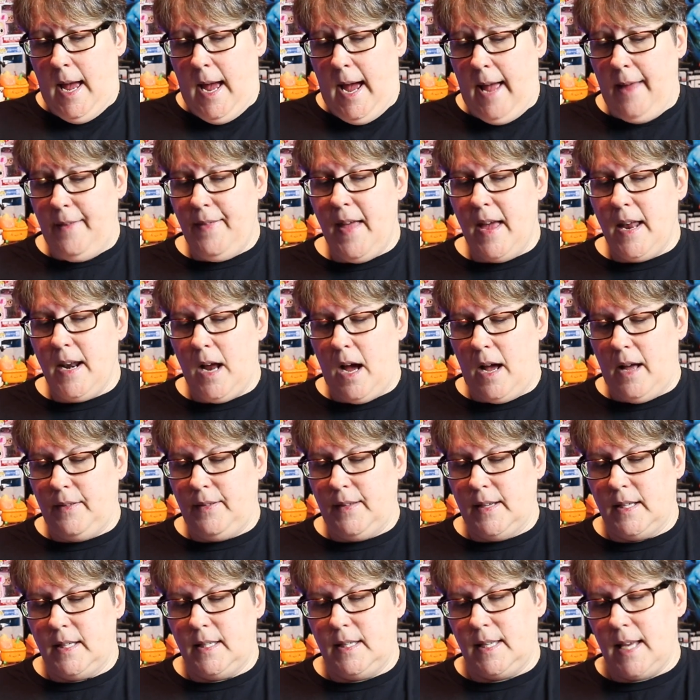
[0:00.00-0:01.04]
And then on
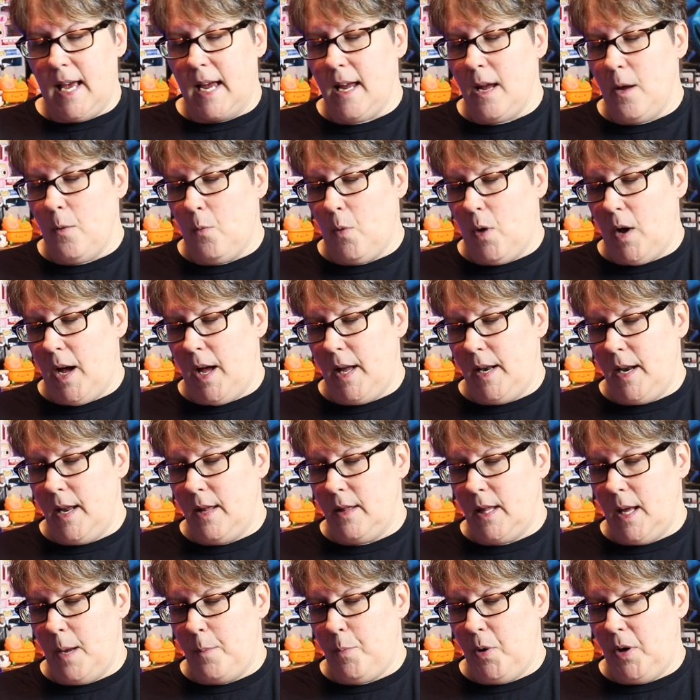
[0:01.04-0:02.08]
the second one,
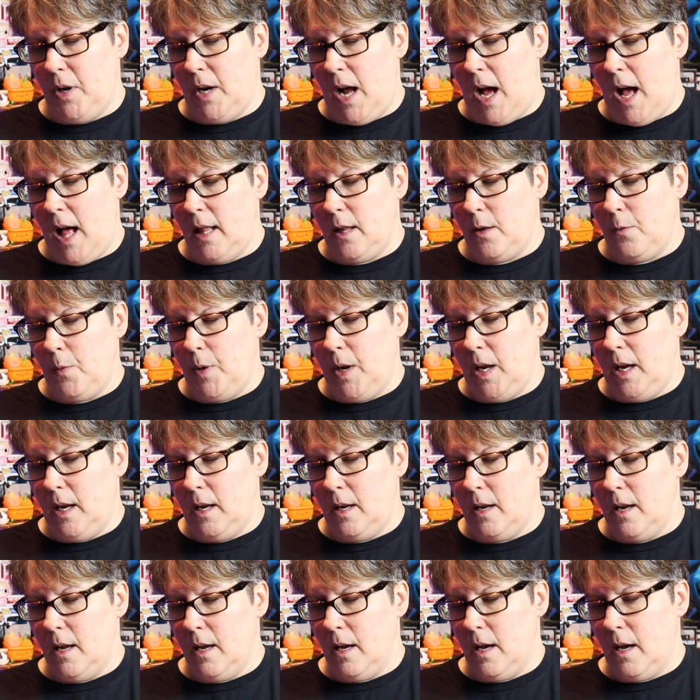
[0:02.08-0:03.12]
they put
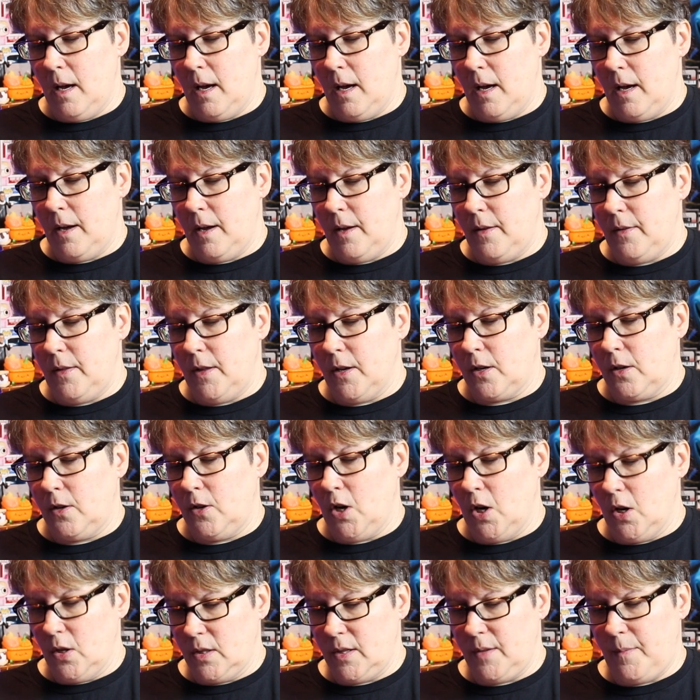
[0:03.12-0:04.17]
Halloween, The
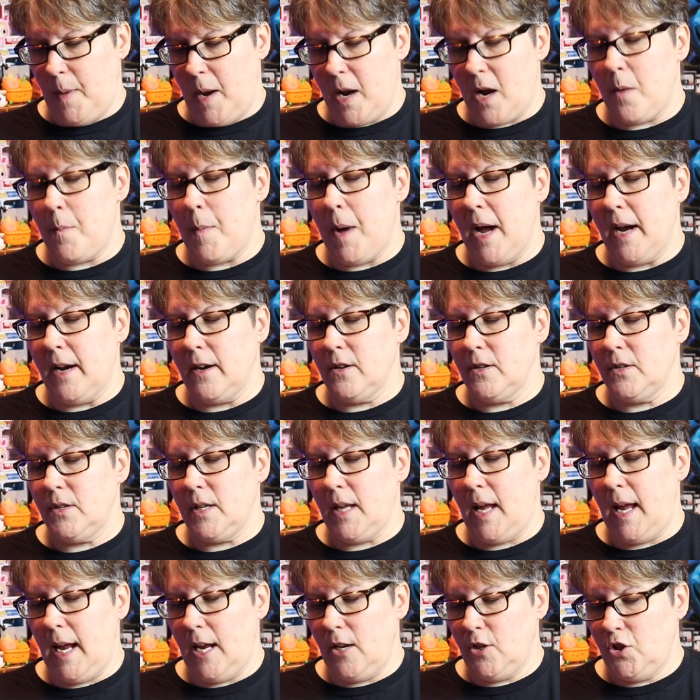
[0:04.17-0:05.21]
Curse of Michael Myers,
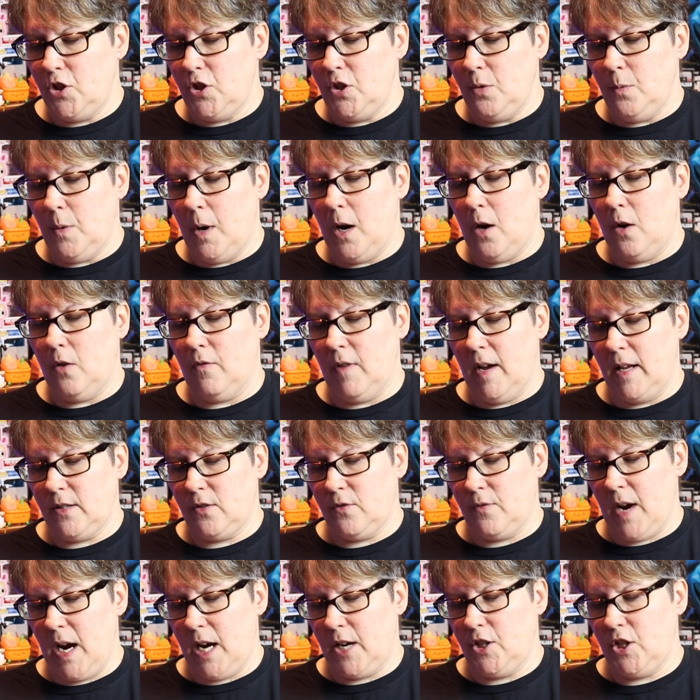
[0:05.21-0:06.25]
H2O,
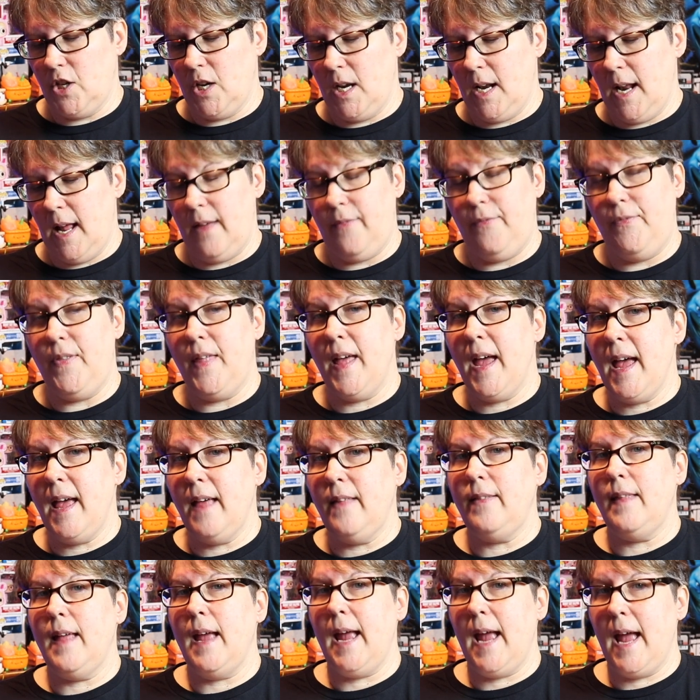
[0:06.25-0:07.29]
Resurrection, and
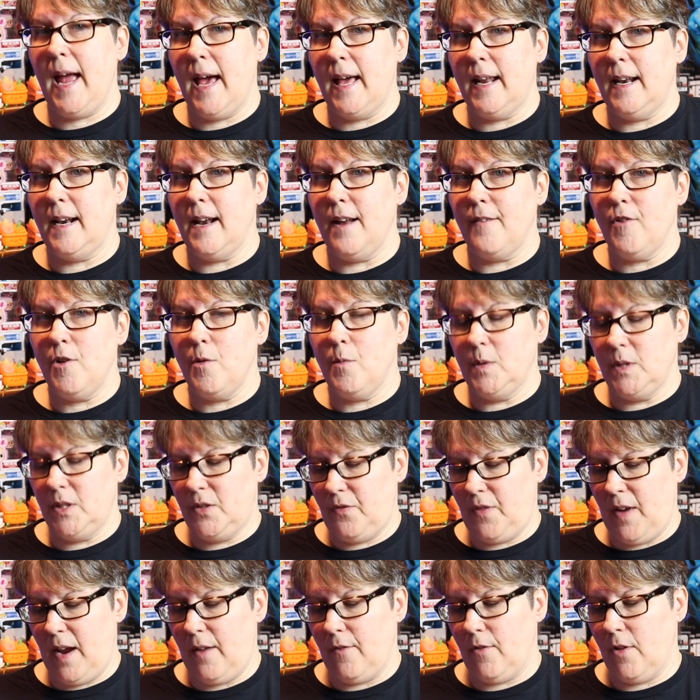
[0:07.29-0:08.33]
then they added everyone's
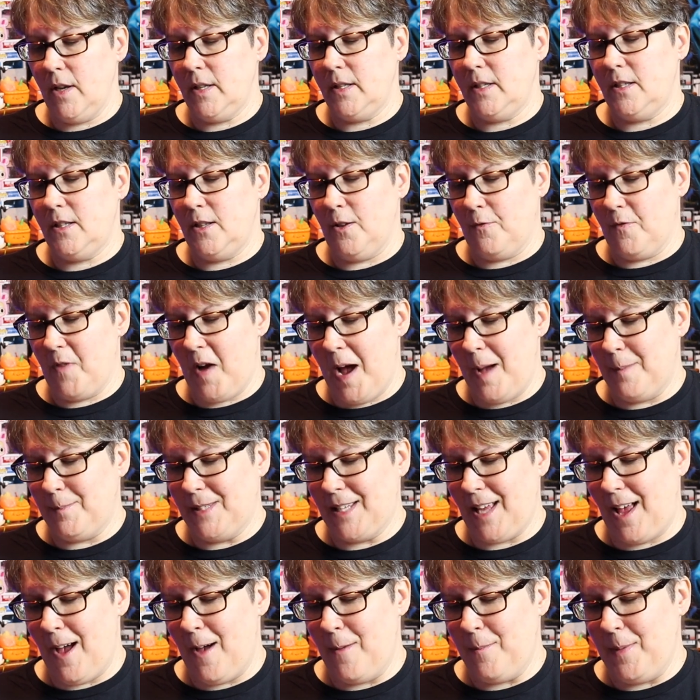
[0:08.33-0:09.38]
favorites, the Rob
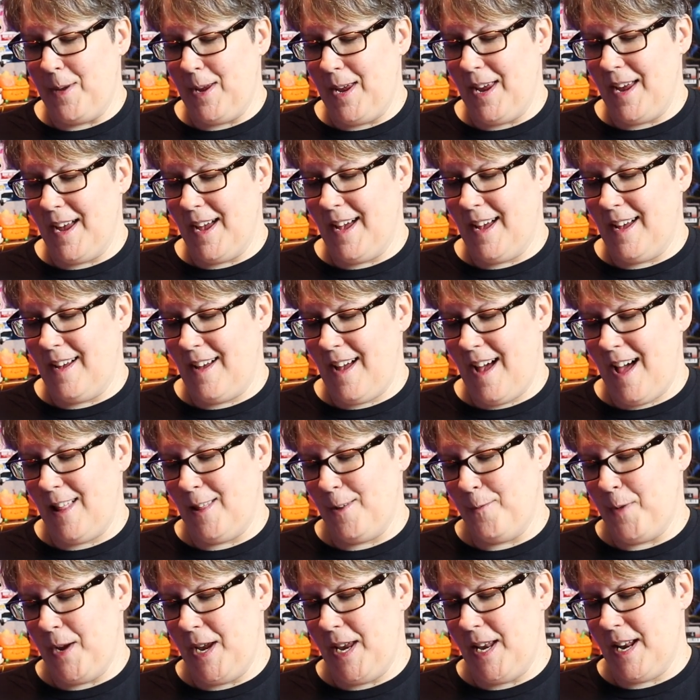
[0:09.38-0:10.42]
Zombie
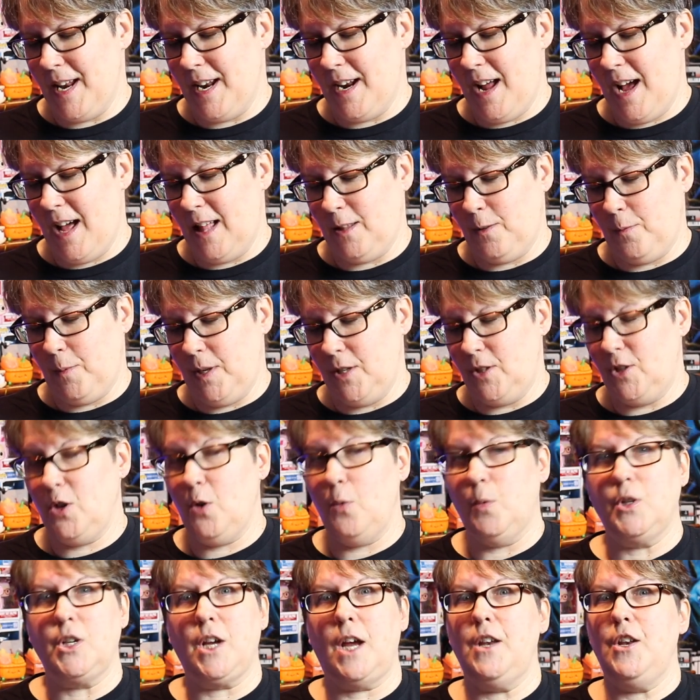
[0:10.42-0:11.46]
Halloween and Halloween 2,
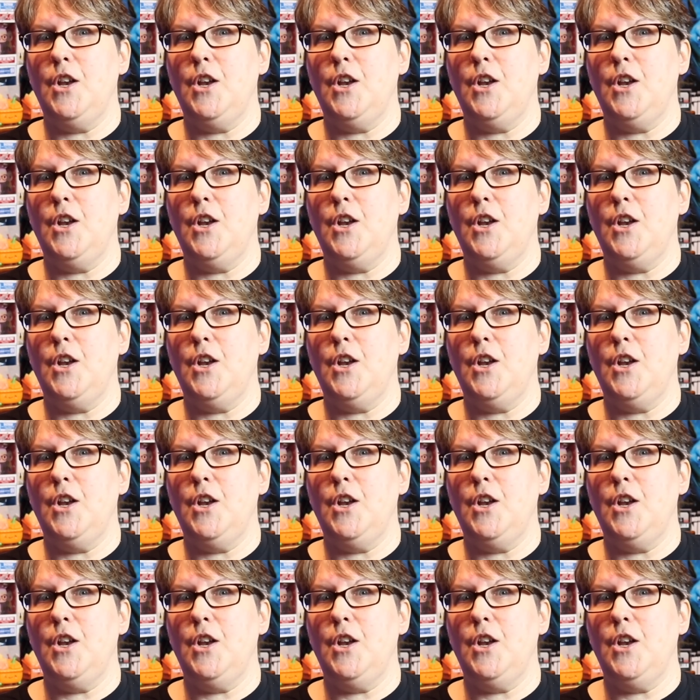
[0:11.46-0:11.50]
which I